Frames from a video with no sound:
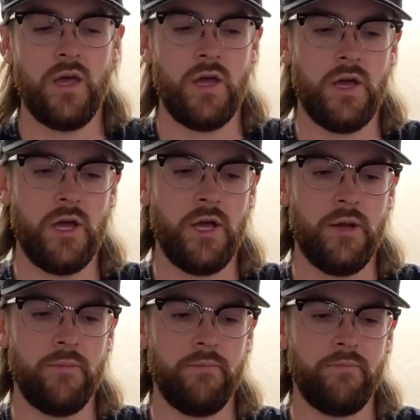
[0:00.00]

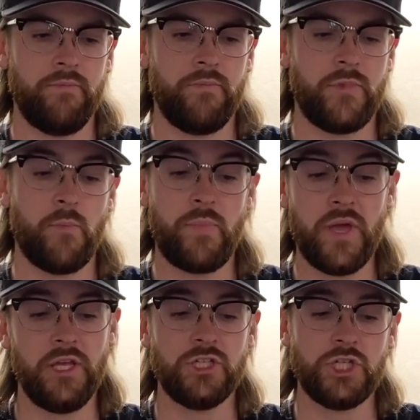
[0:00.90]
The
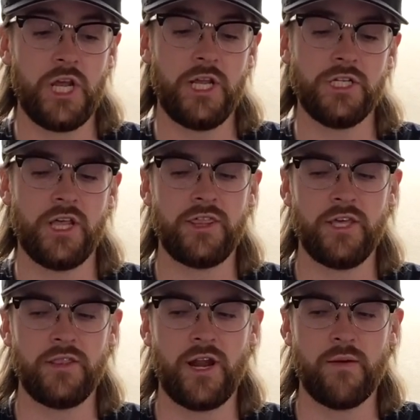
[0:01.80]
biggest change I
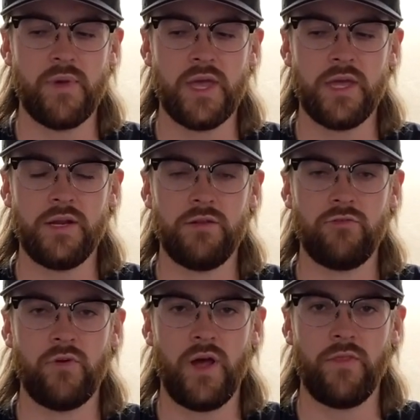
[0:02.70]
think that I made
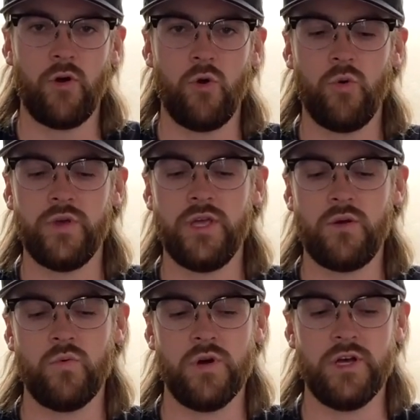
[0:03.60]
throughout the whole
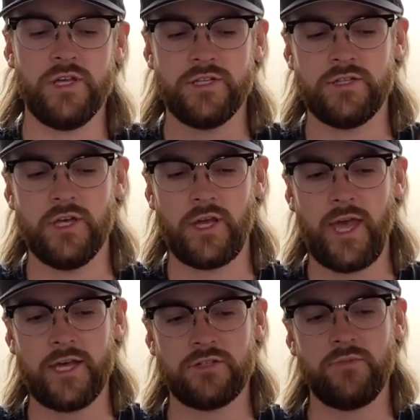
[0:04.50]
week was the
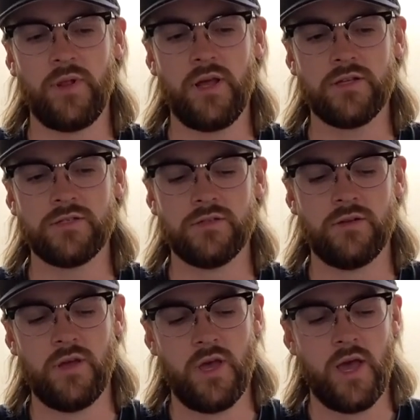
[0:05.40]
caster blocks.
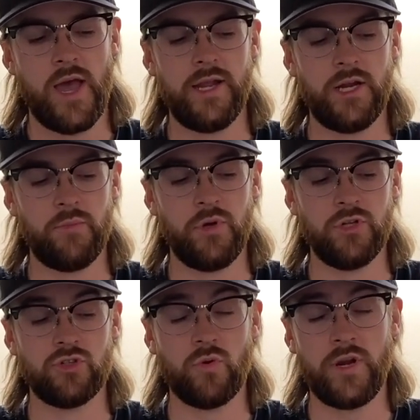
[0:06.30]
I ended up
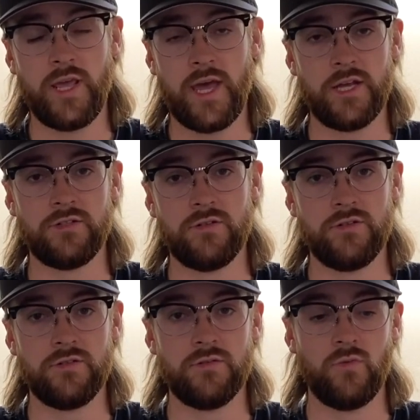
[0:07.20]
putting 20
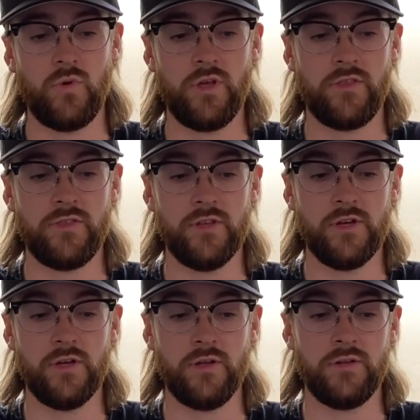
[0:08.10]
casters with
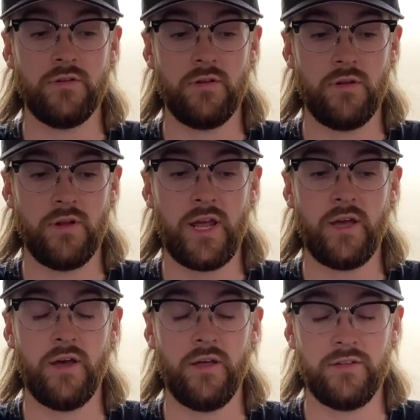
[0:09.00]

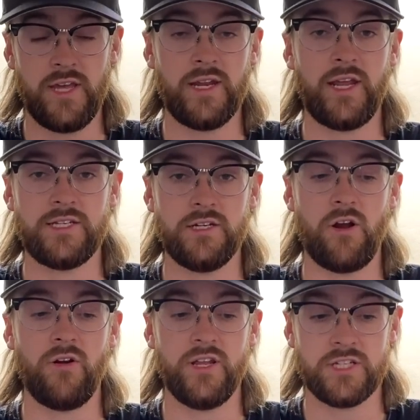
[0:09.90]

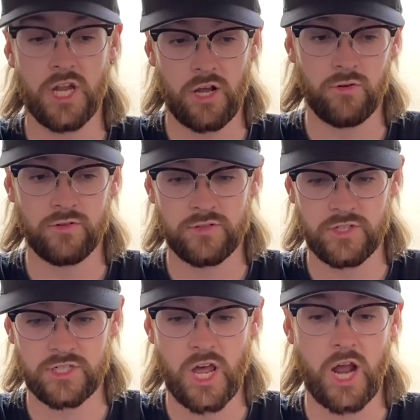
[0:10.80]
D819RS knuckles, the
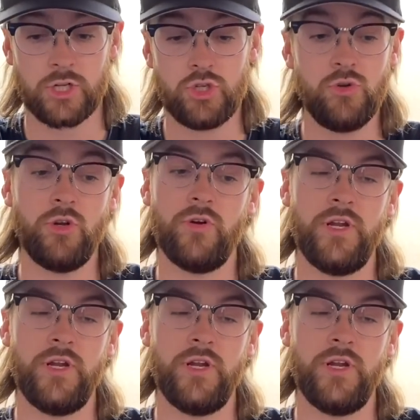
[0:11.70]
stock 2-degree